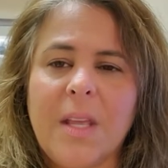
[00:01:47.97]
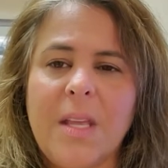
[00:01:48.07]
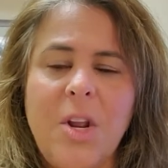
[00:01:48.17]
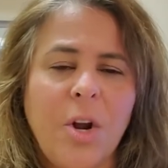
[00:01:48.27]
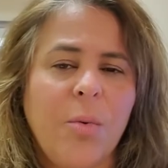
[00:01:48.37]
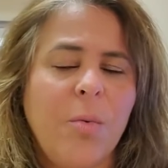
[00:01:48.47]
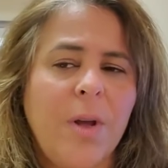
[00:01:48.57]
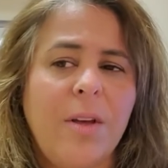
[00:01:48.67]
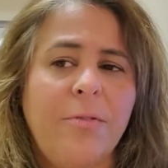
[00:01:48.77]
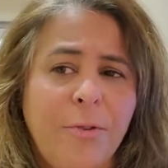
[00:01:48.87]
you know,
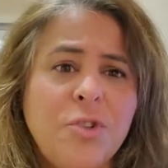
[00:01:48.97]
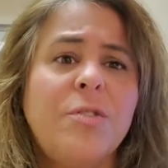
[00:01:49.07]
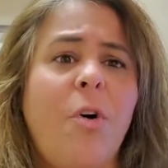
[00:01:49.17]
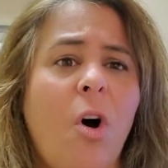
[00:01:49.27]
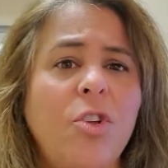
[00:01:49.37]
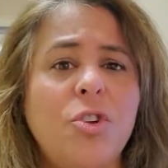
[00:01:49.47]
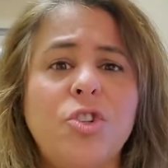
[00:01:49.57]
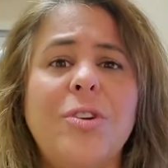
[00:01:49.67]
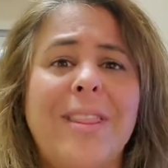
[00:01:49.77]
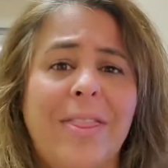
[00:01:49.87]
first of all, you
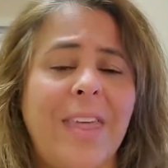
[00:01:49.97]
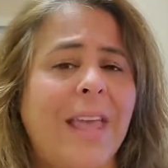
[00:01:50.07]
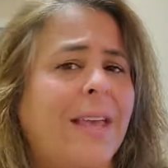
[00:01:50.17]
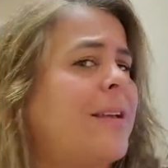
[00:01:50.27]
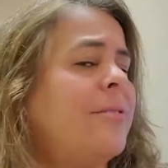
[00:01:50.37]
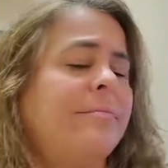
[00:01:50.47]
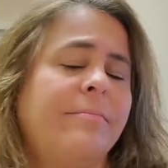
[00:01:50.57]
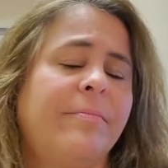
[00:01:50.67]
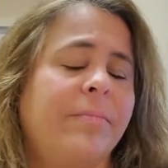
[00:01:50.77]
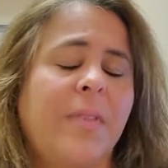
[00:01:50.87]
shouldn't think
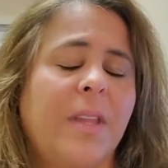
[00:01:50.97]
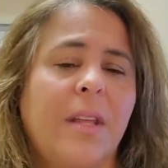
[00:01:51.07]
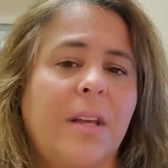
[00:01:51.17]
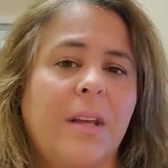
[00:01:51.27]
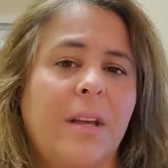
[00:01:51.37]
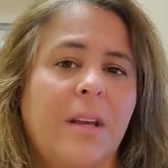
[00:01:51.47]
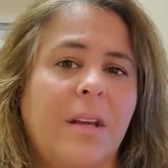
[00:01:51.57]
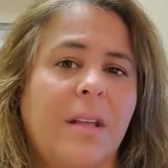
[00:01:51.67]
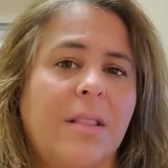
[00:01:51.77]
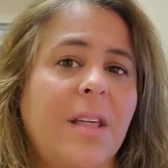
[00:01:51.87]

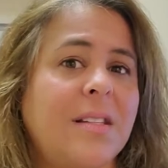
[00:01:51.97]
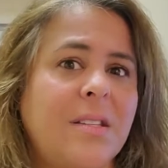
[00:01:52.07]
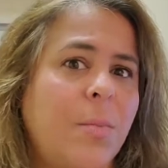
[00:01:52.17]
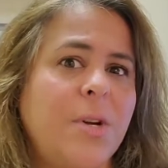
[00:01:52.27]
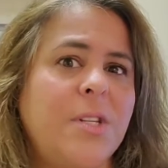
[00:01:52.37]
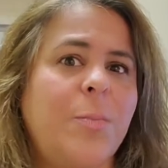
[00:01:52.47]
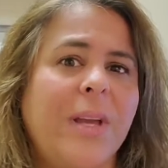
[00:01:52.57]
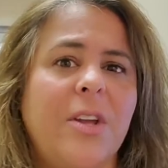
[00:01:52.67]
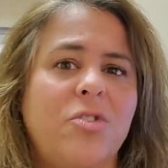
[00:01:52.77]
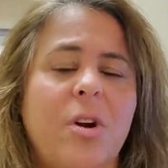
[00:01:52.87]
that somebody's
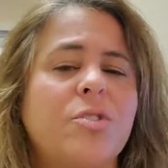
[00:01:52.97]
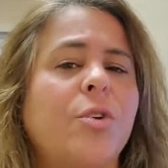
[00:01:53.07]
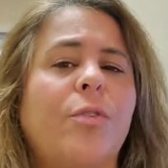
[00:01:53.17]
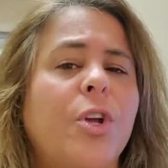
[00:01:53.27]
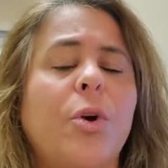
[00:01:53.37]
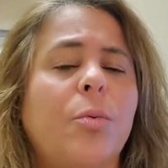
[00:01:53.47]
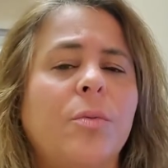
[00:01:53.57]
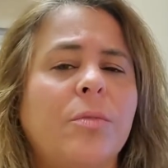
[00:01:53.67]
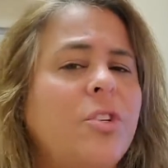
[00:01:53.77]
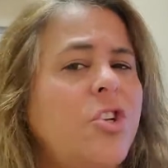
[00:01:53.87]
picking drugs over you.
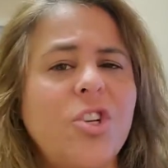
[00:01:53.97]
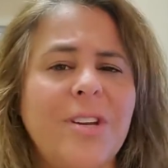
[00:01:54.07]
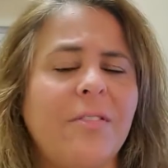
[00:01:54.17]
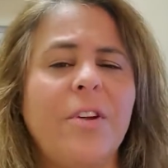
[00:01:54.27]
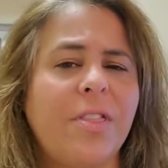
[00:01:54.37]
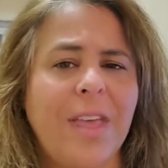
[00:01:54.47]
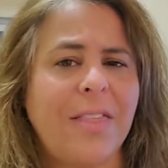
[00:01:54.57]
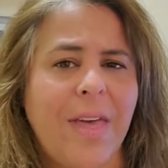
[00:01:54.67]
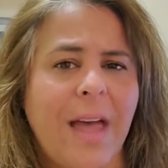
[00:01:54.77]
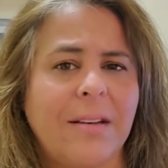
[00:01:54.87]
You should never
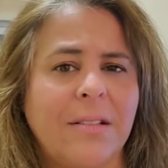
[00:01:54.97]
think that.